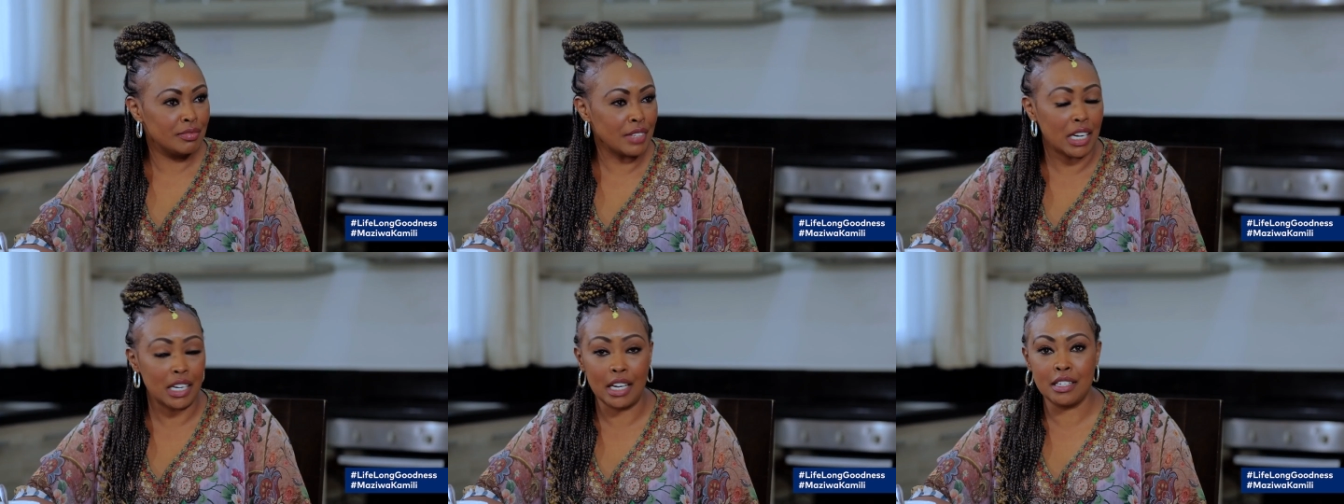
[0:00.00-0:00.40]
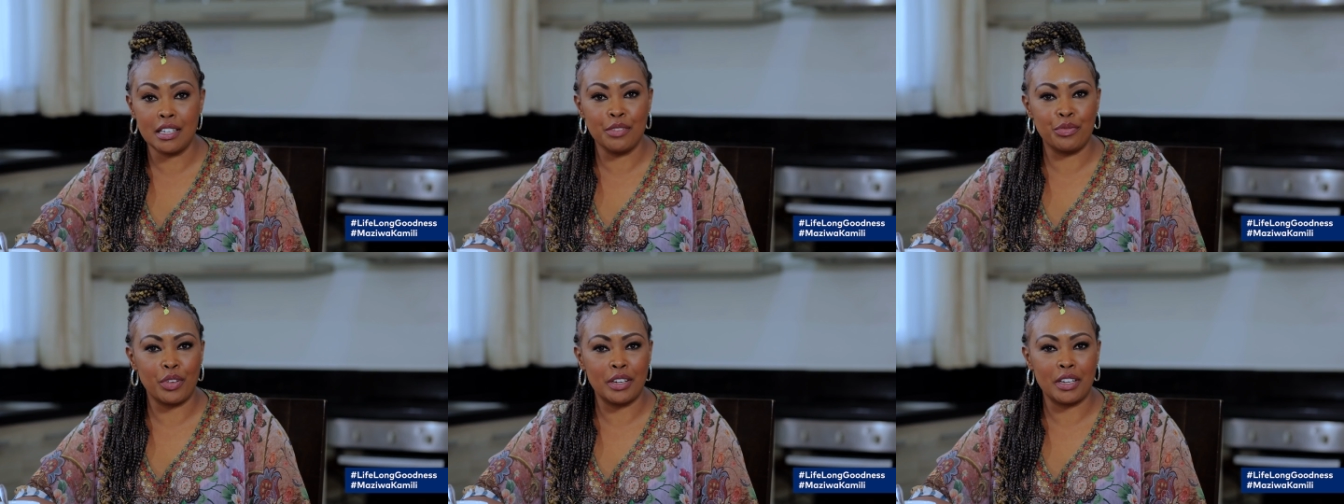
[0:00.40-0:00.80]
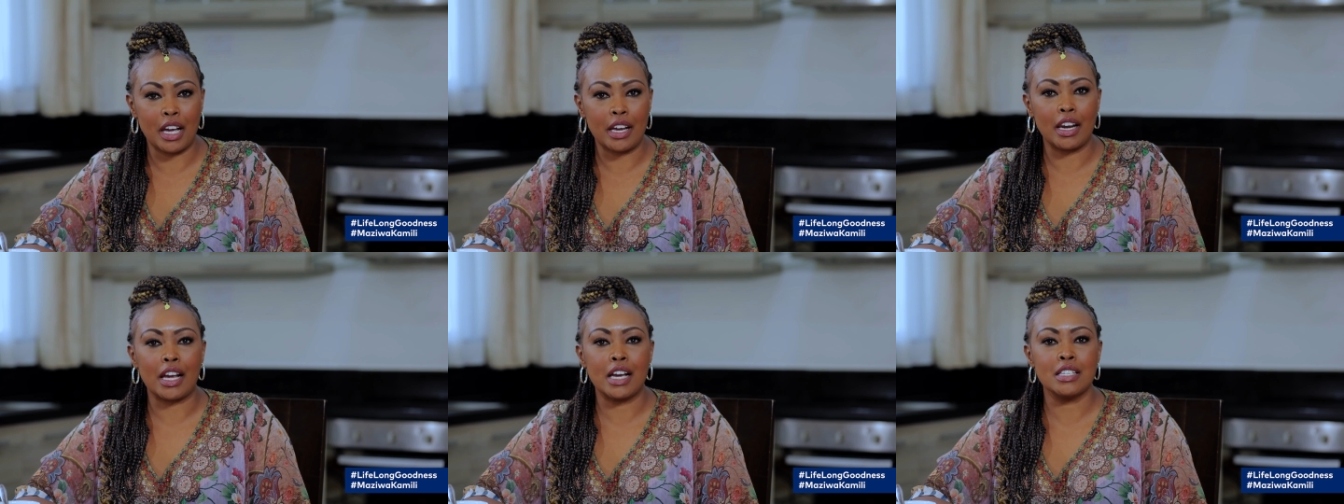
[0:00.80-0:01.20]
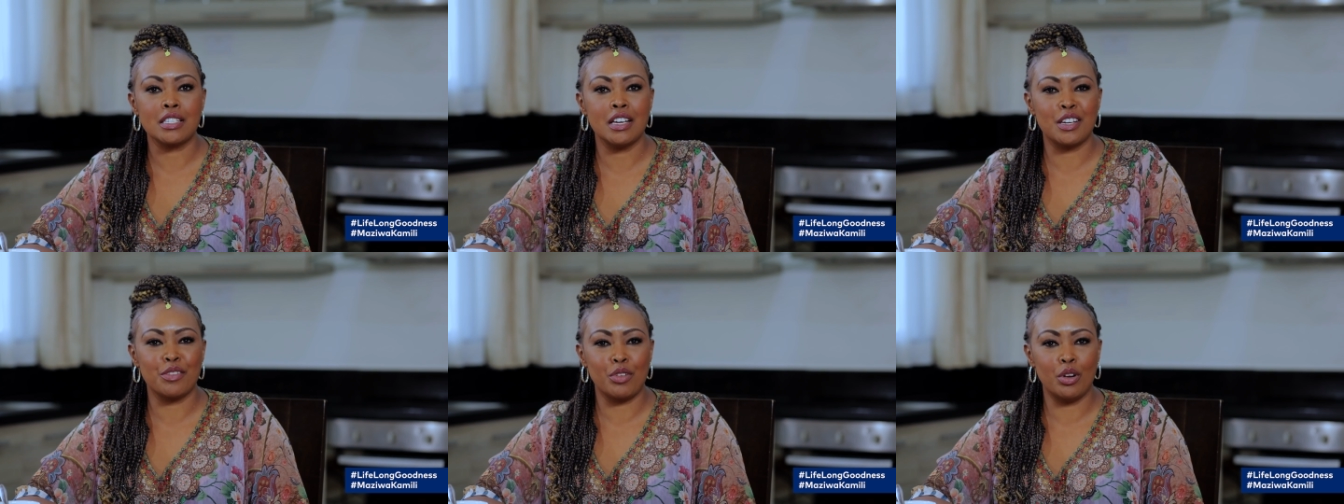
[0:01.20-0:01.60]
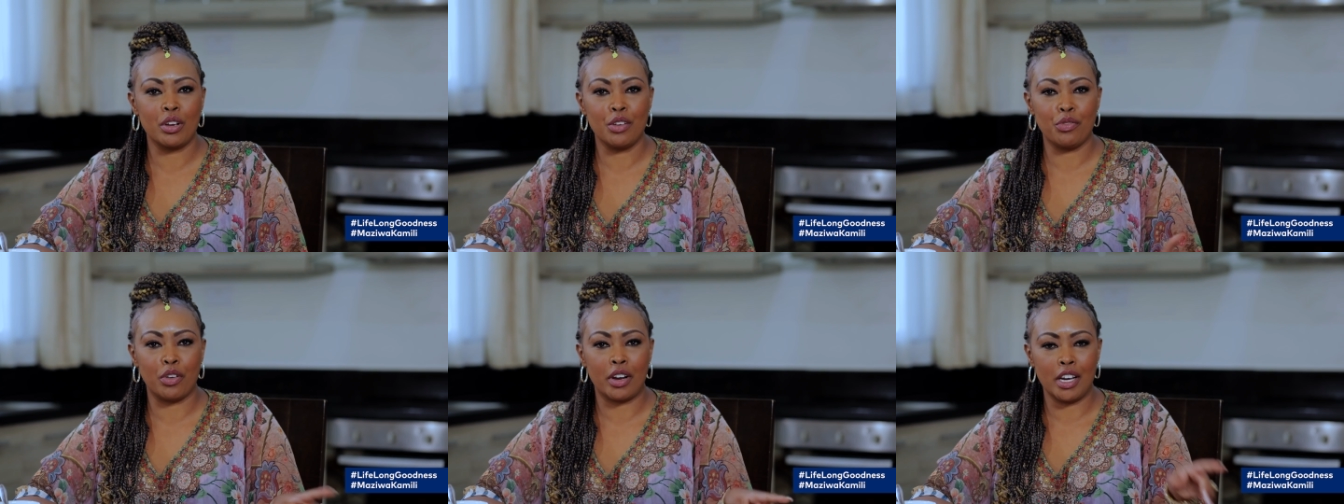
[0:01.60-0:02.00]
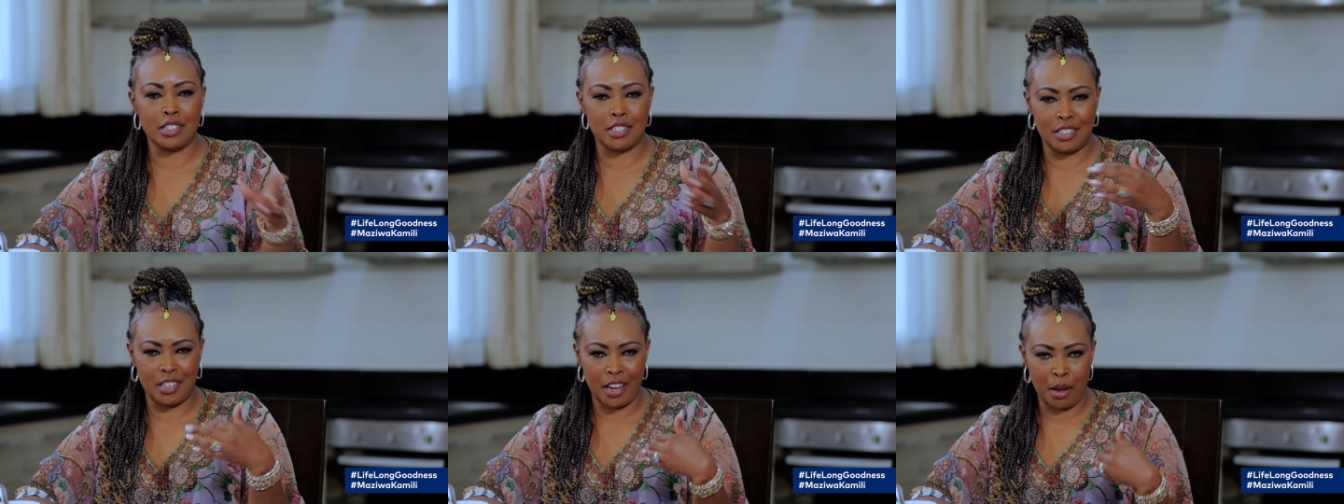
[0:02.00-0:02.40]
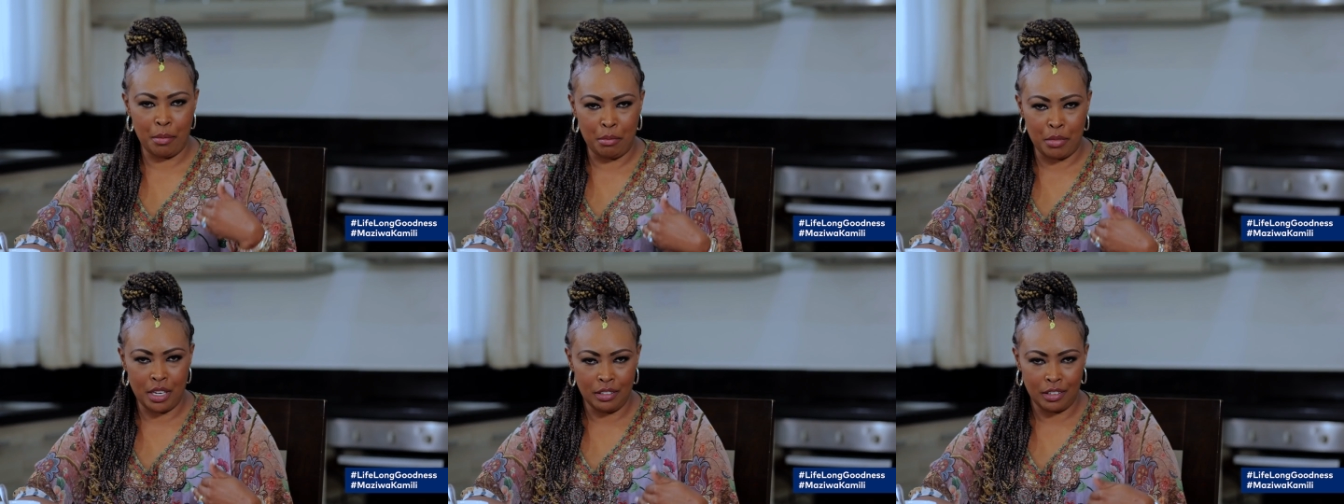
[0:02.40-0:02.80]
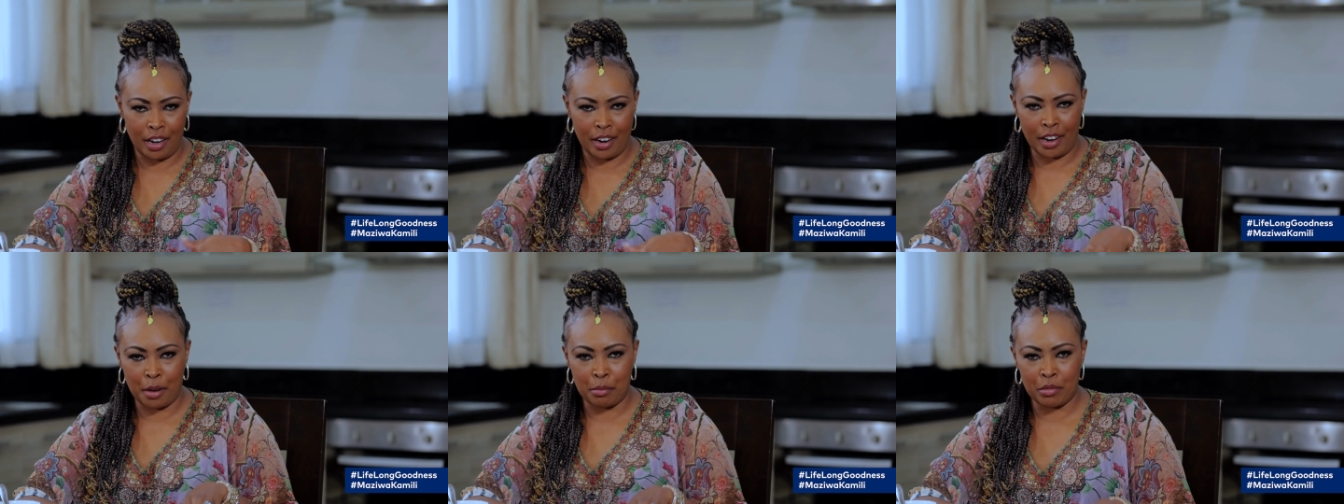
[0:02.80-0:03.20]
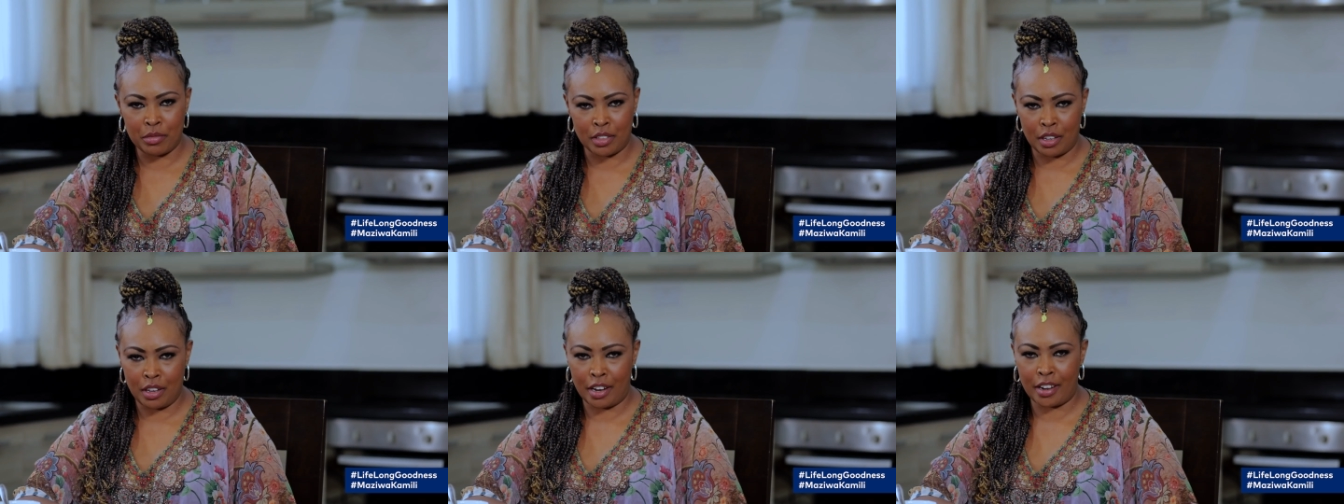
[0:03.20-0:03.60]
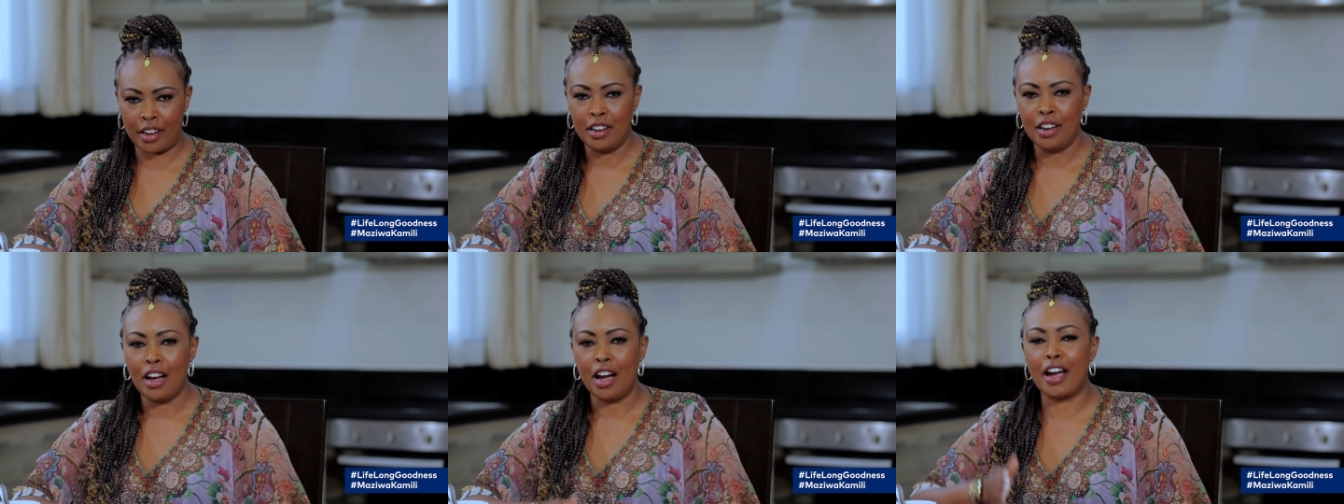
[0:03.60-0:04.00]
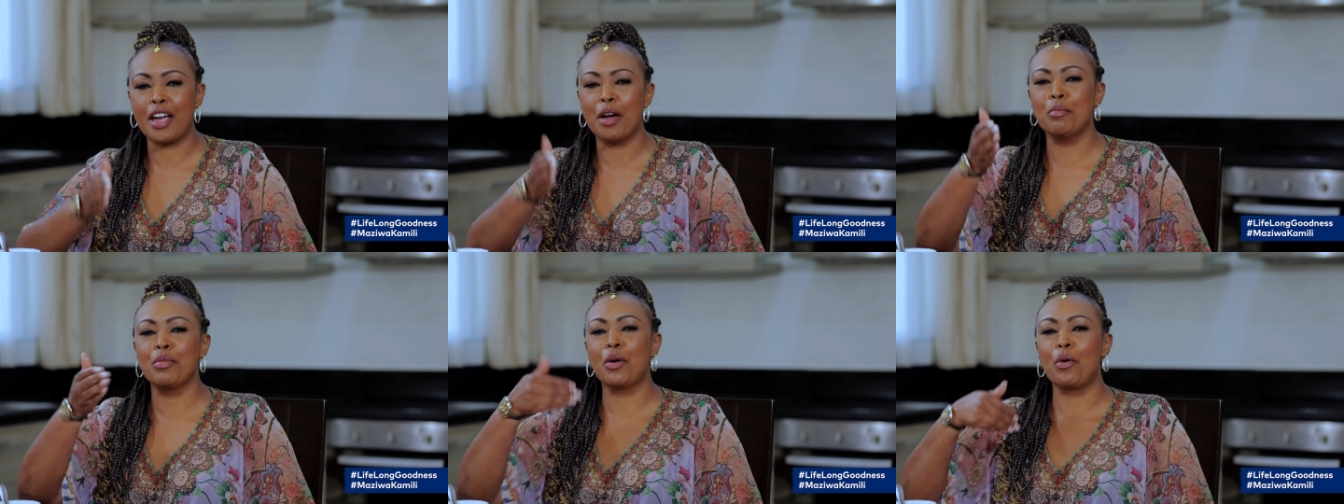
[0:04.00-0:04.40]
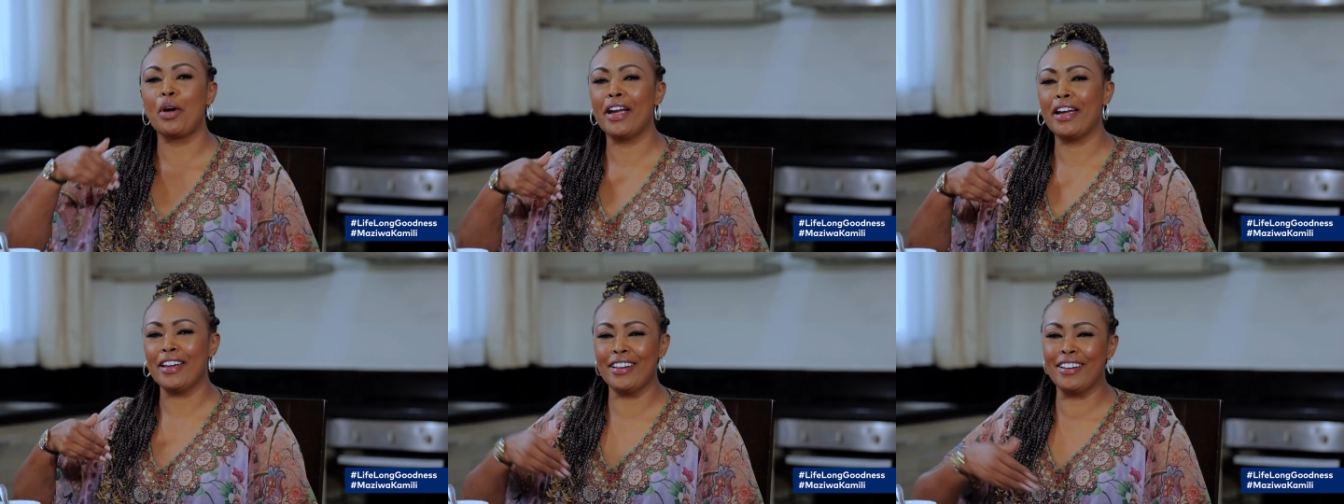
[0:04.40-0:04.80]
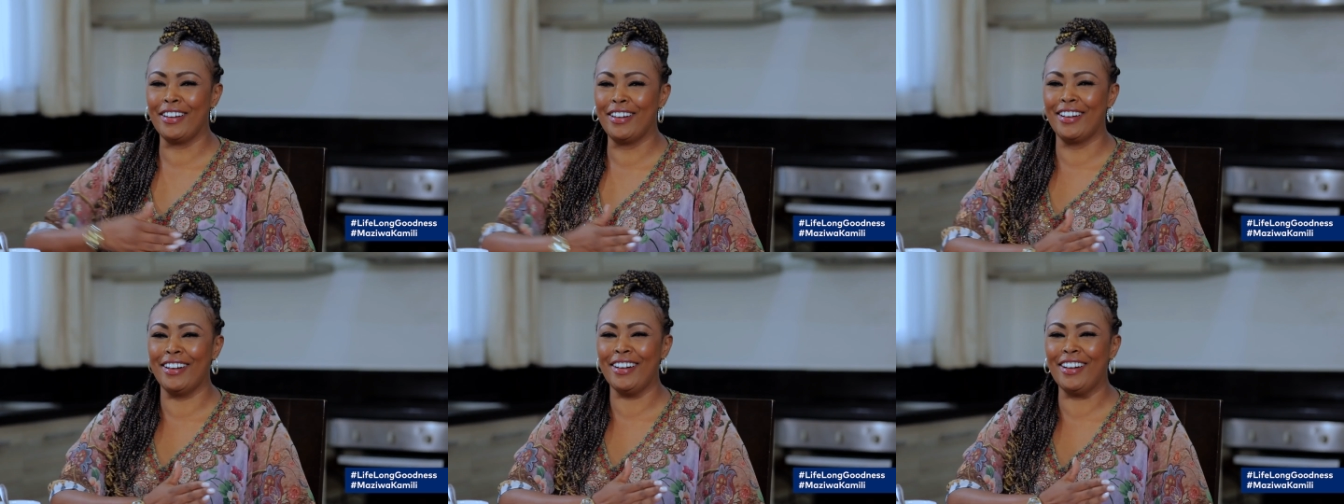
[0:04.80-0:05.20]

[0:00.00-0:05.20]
And if, like I said, if you're looking for Kate, DM me. I am the way.